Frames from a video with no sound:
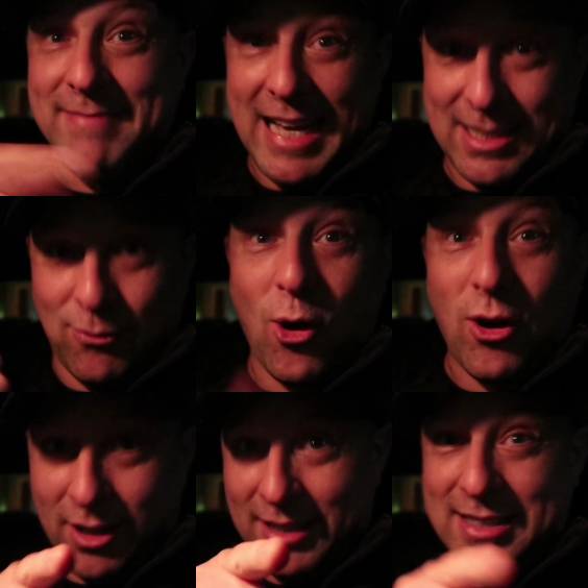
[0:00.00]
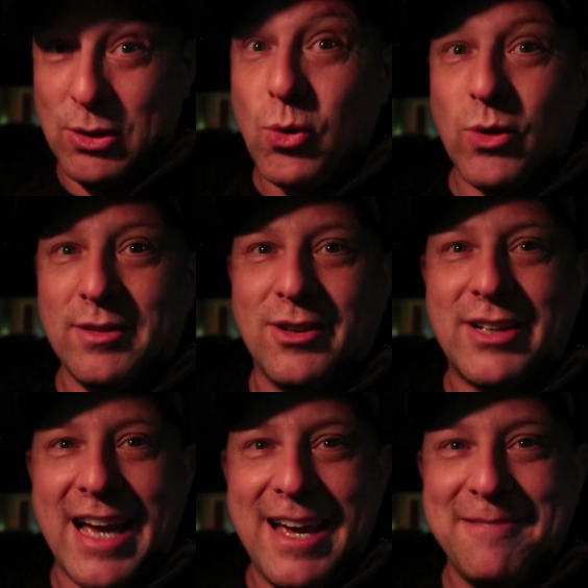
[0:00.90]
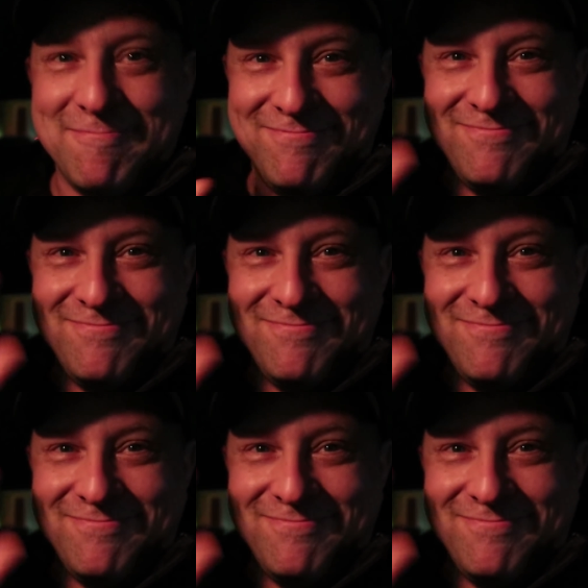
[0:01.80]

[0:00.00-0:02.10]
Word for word: Next vlog, it's you, okay?